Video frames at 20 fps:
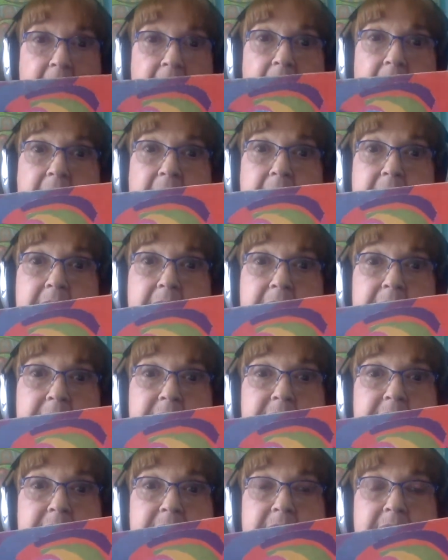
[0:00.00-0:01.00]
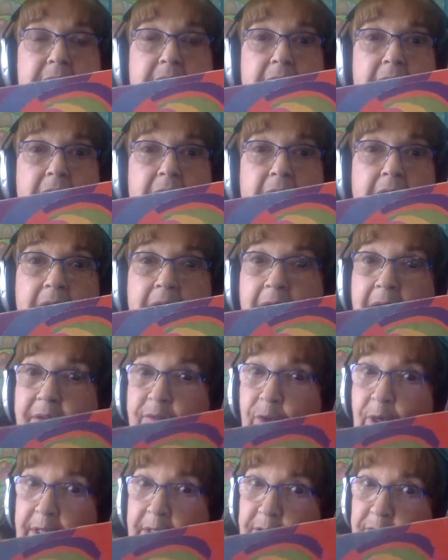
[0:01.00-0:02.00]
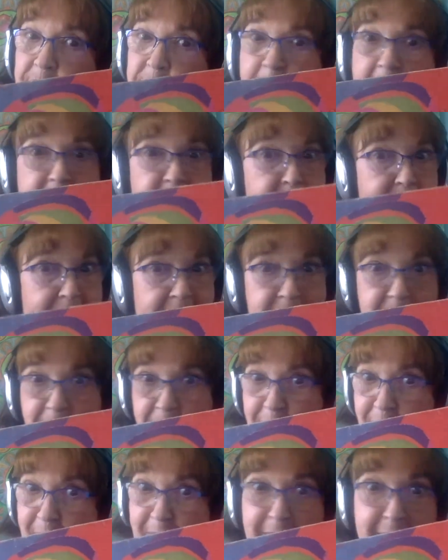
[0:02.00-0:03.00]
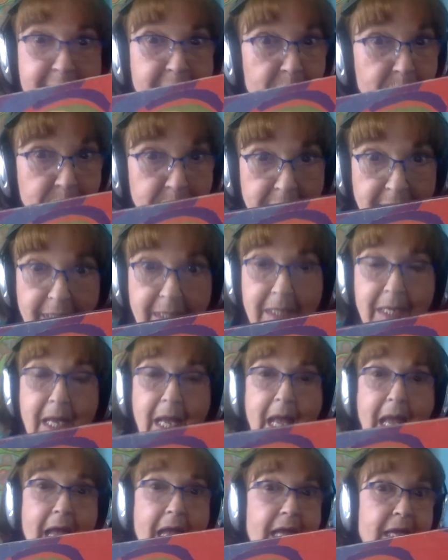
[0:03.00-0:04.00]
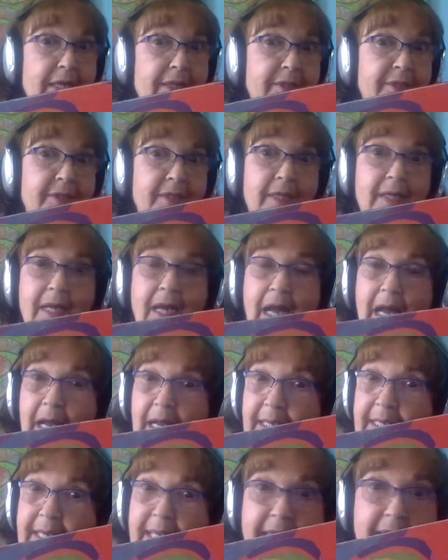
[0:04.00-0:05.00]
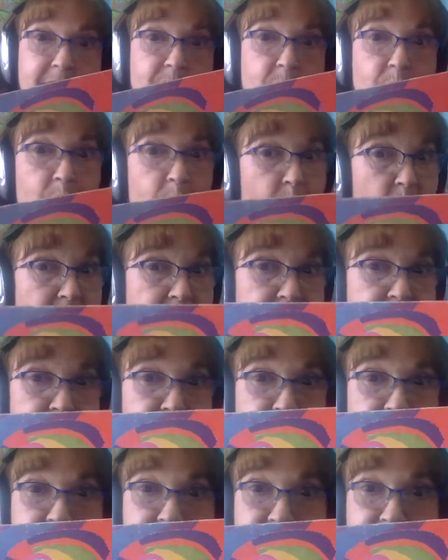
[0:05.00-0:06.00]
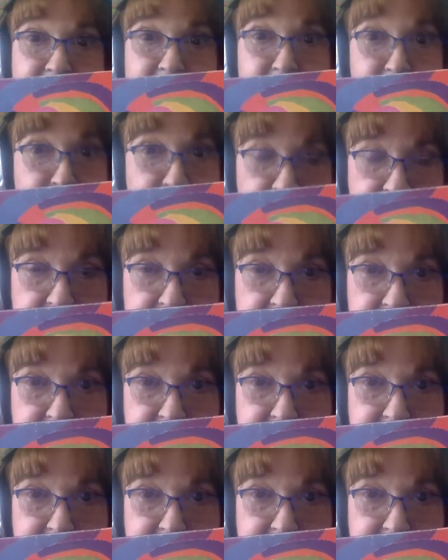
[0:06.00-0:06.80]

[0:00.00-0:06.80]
And I've read it to my granddaughter, Leona, and I can't wait to read it